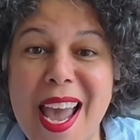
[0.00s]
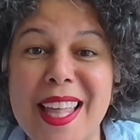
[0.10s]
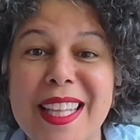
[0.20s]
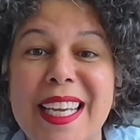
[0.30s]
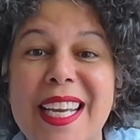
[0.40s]

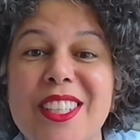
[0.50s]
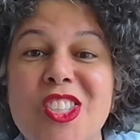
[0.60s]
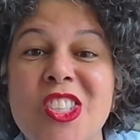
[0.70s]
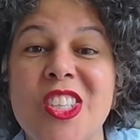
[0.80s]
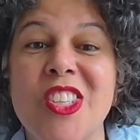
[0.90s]
And like I
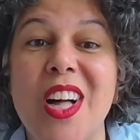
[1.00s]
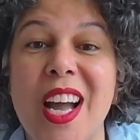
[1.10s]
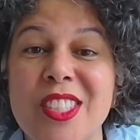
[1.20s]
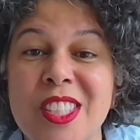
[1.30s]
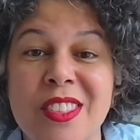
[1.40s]
still
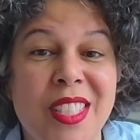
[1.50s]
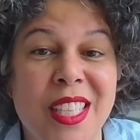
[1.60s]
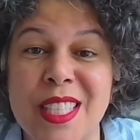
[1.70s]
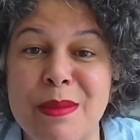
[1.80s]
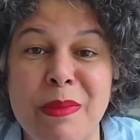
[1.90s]
have
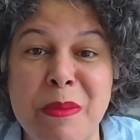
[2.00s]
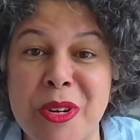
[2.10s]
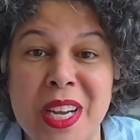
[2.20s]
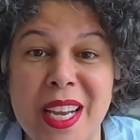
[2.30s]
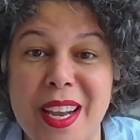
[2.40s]
sense
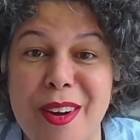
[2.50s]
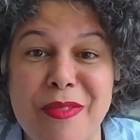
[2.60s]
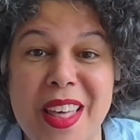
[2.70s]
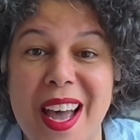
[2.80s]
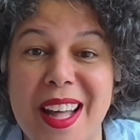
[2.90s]
memory
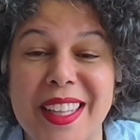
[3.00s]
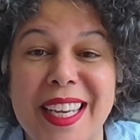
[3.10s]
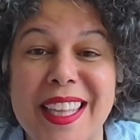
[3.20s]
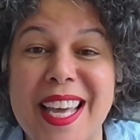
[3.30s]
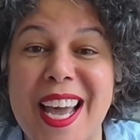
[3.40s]
of that,
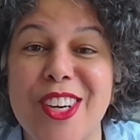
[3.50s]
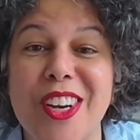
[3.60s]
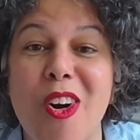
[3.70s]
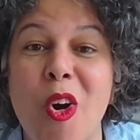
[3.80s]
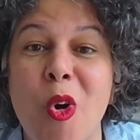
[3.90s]
like that.
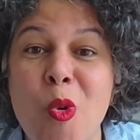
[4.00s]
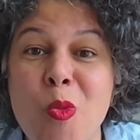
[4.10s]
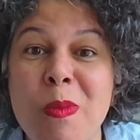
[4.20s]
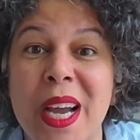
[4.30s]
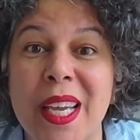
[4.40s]
Oh
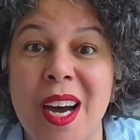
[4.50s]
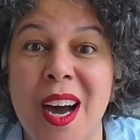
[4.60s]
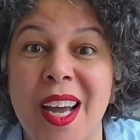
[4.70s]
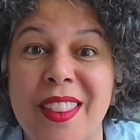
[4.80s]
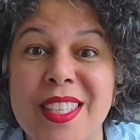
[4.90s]
my
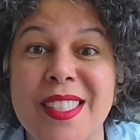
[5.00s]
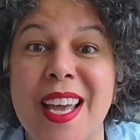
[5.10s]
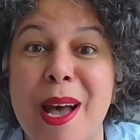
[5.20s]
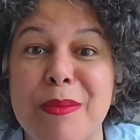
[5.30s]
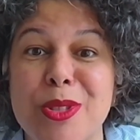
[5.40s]
God, this is
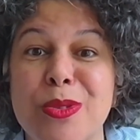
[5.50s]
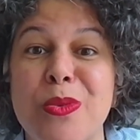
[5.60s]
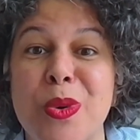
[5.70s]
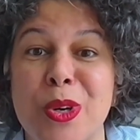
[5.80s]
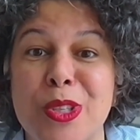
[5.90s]
the
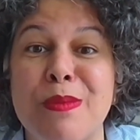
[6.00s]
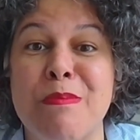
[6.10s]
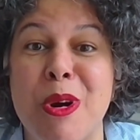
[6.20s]
absolute worst